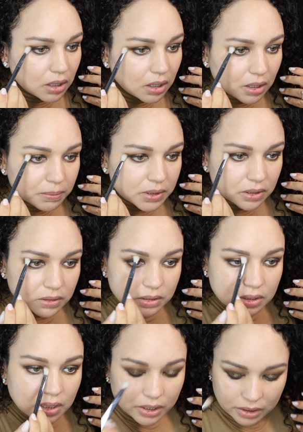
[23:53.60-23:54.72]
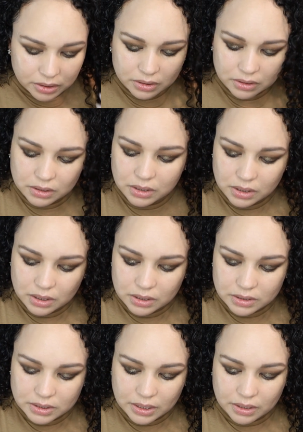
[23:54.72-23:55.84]
I'm so scared.
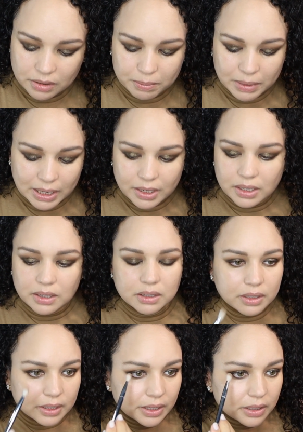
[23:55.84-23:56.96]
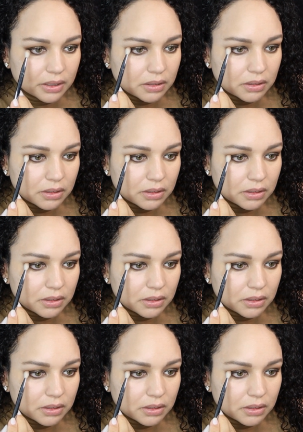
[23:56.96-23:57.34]
Taking Madi again.